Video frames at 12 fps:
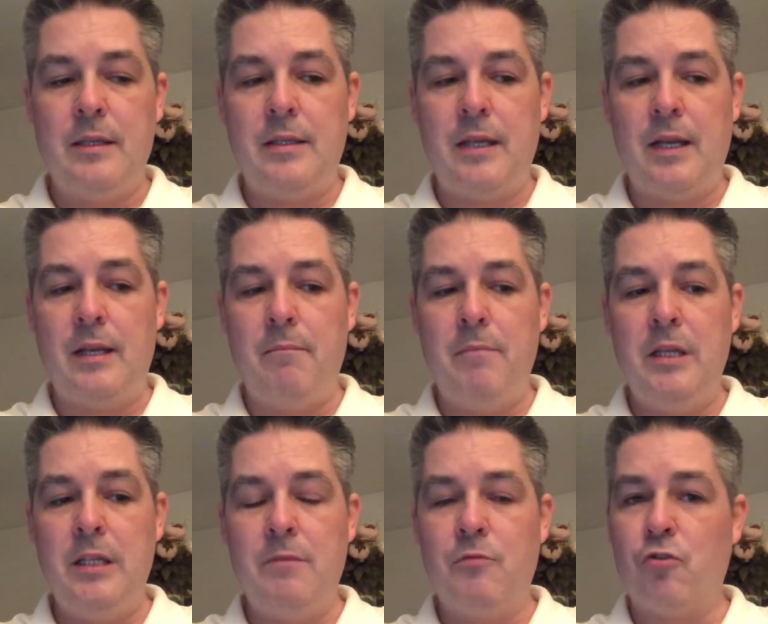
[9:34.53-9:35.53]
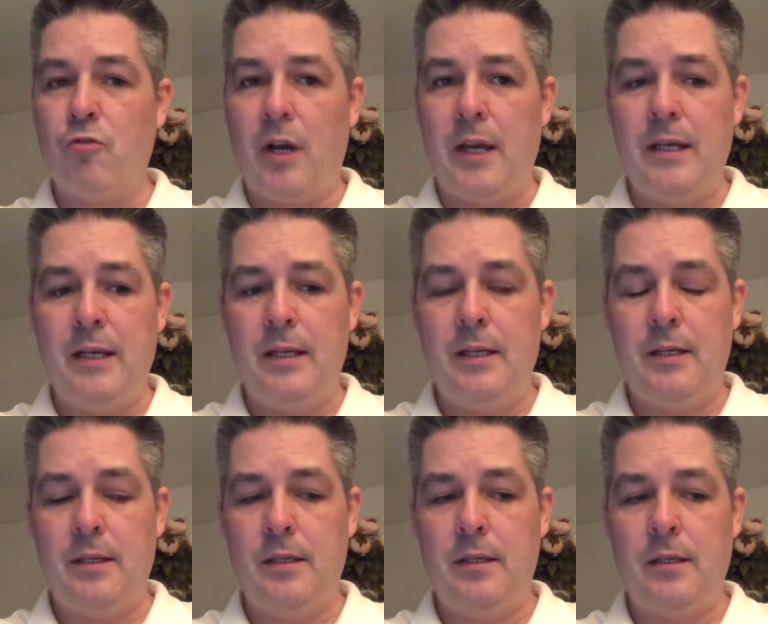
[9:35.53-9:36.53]
at a medium dry
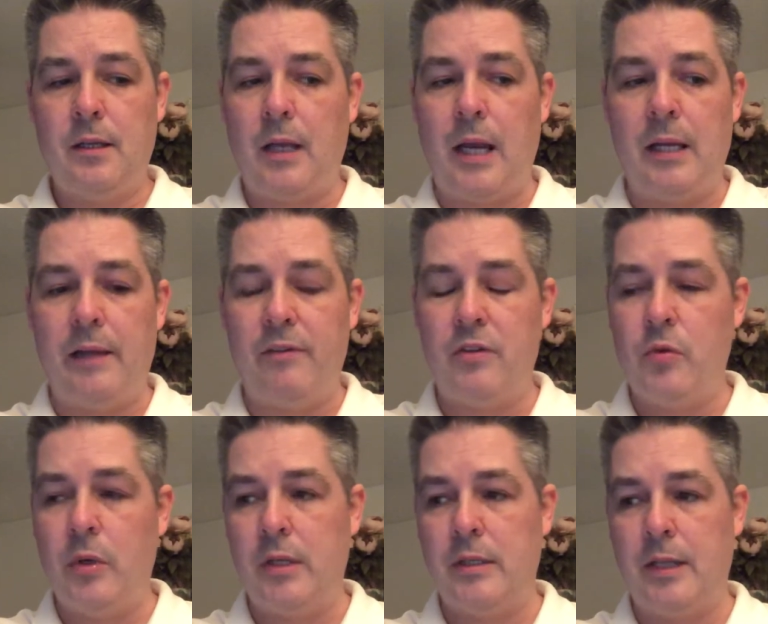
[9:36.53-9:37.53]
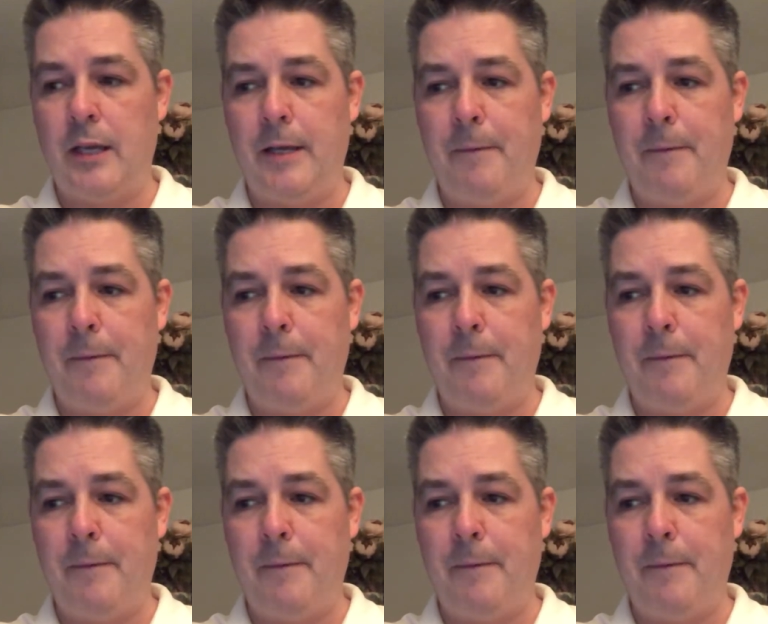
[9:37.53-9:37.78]
kind of level of sweetness there.